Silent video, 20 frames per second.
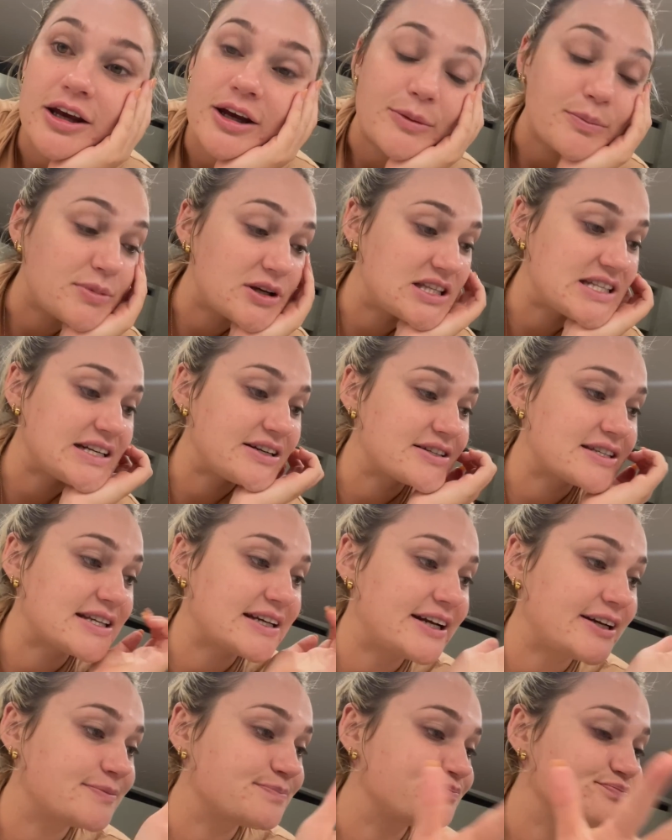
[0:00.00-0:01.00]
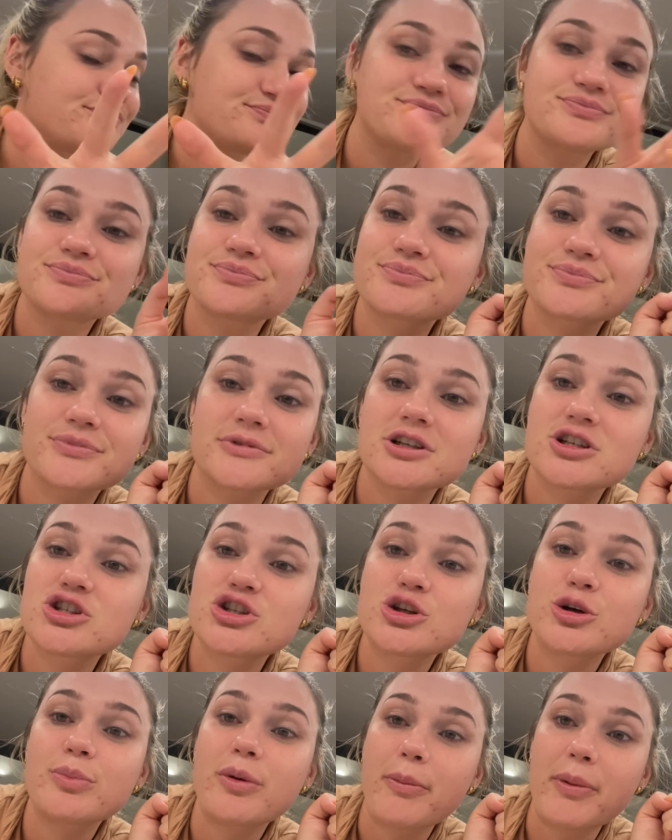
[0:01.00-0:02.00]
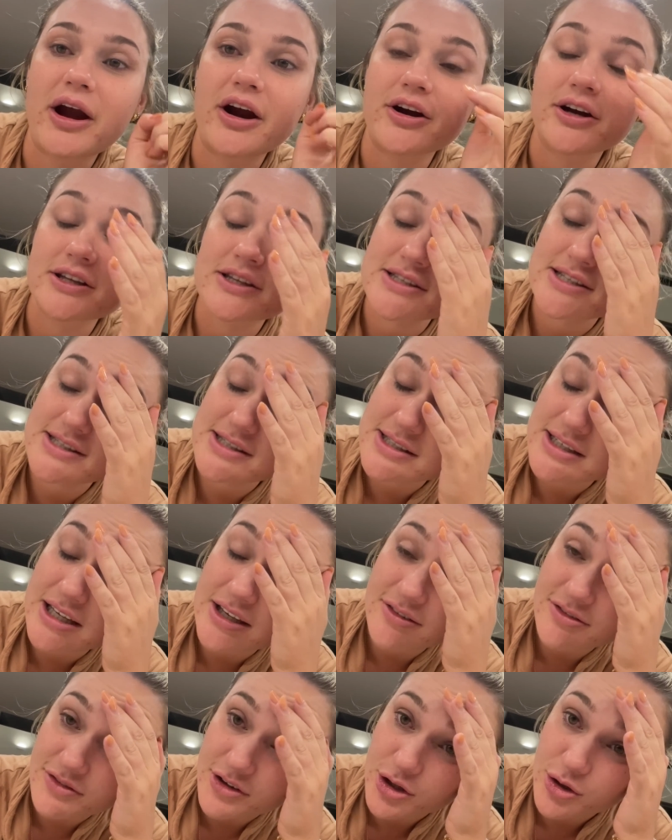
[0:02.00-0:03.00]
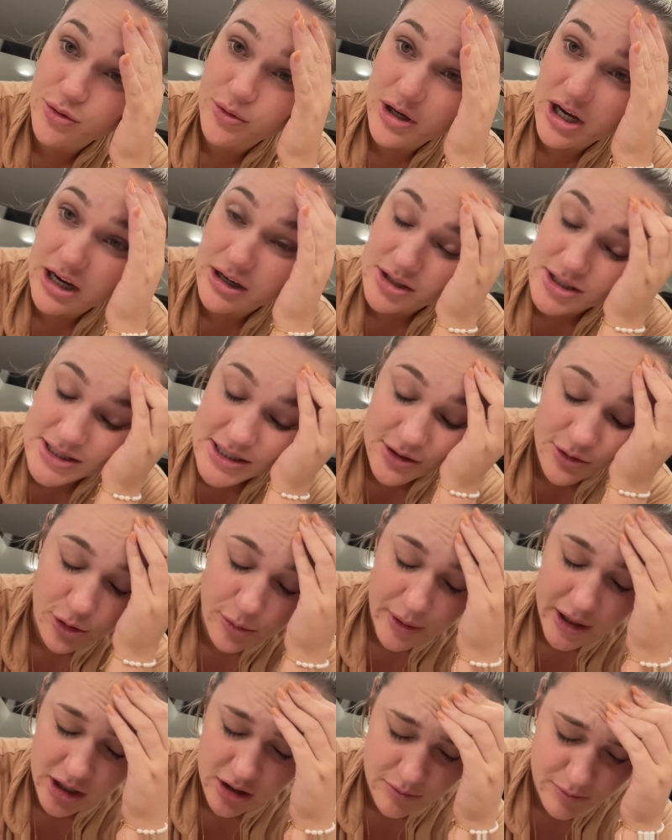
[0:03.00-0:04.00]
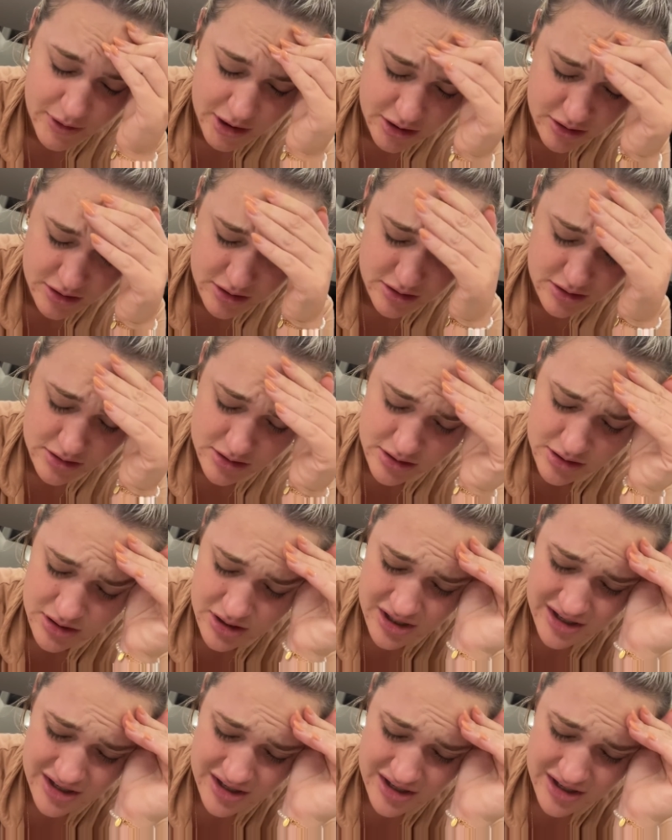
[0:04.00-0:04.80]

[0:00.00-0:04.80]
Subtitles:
But seriously, super parents, if you are a single parent, because,